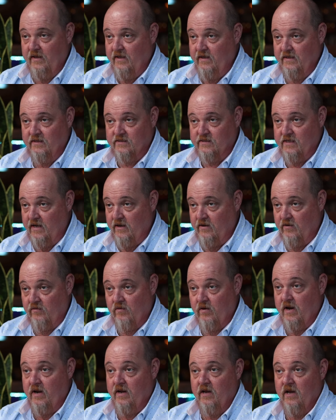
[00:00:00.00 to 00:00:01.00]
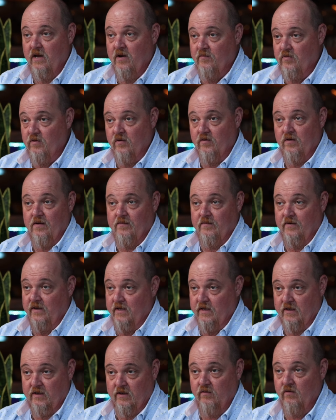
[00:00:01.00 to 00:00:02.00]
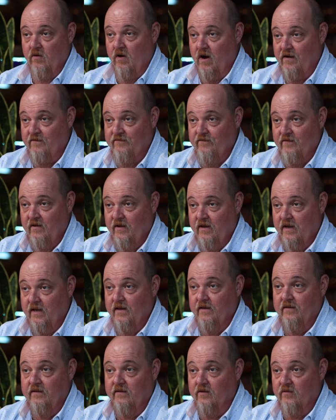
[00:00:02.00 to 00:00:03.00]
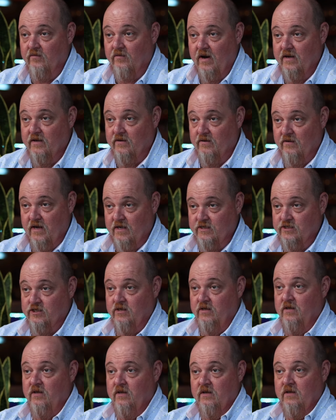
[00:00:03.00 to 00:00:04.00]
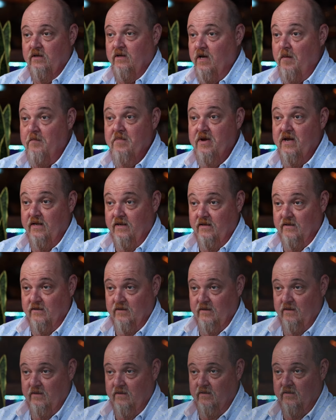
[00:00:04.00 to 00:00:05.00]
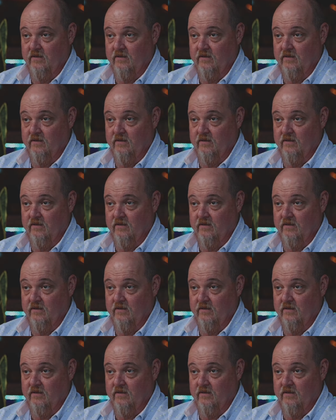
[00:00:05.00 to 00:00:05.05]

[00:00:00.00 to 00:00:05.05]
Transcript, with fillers: It is a great program to kick you off in the right direction immediately.